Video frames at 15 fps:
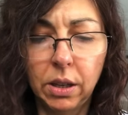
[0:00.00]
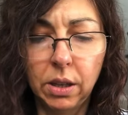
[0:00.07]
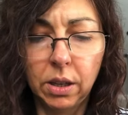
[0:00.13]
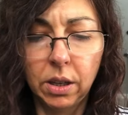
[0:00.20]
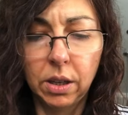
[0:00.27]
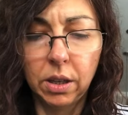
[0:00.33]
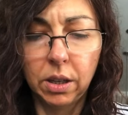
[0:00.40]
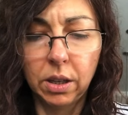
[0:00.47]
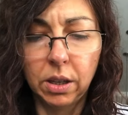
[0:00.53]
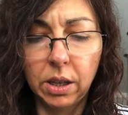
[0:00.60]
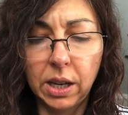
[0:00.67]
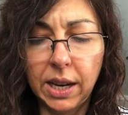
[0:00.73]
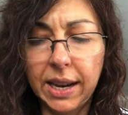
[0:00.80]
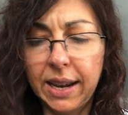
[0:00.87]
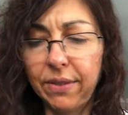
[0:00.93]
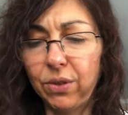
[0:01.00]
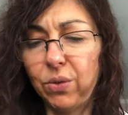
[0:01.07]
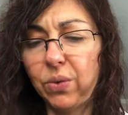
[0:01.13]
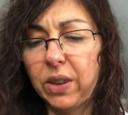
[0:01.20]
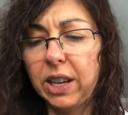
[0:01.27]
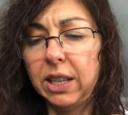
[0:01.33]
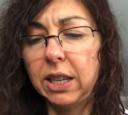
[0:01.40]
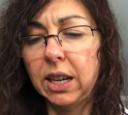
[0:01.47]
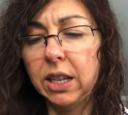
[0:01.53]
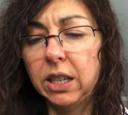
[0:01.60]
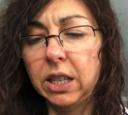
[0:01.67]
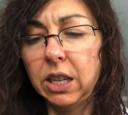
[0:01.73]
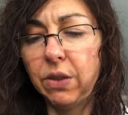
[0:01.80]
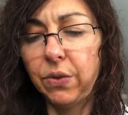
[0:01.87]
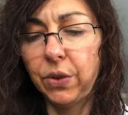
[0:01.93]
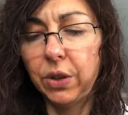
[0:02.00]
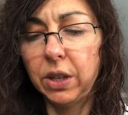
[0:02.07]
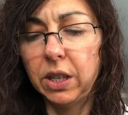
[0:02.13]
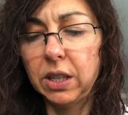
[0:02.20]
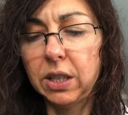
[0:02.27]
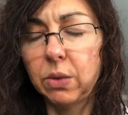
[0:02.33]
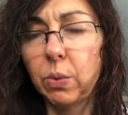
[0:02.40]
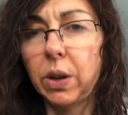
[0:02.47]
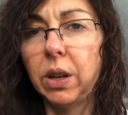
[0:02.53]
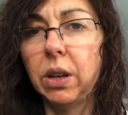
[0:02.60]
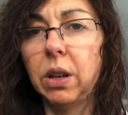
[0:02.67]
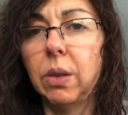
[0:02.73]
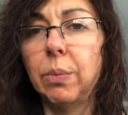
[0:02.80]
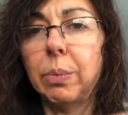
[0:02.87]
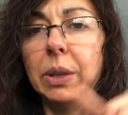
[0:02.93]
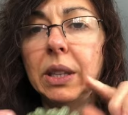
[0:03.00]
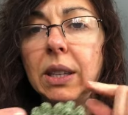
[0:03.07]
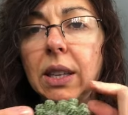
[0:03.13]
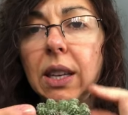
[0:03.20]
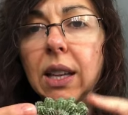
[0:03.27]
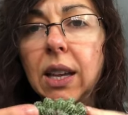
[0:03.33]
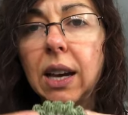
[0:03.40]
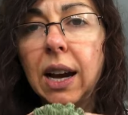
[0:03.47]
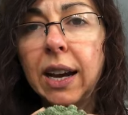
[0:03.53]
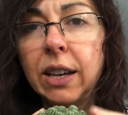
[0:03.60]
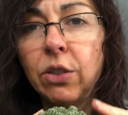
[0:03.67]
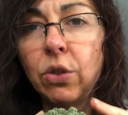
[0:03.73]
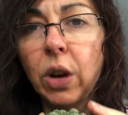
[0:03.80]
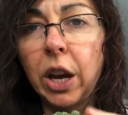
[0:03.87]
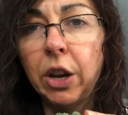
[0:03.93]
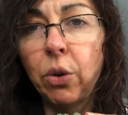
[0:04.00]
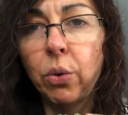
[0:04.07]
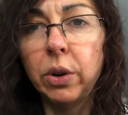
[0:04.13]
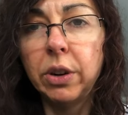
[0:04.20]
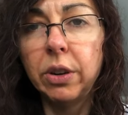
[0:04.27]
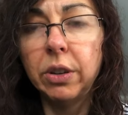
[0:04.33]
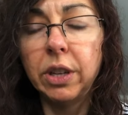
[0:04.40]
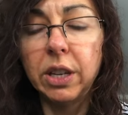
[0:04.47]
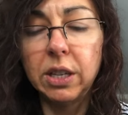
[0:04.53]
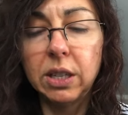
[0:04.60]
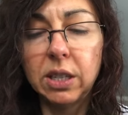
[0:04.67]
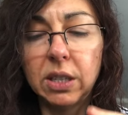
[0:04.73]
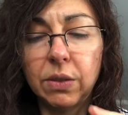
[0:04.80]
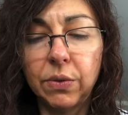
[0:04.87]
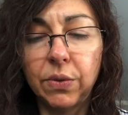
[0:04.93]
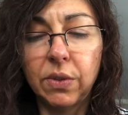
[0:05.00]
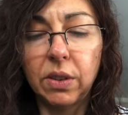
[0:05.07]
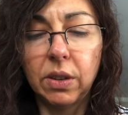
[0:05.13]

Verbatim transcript: I have to find the ID for this one, but I, I ordered this.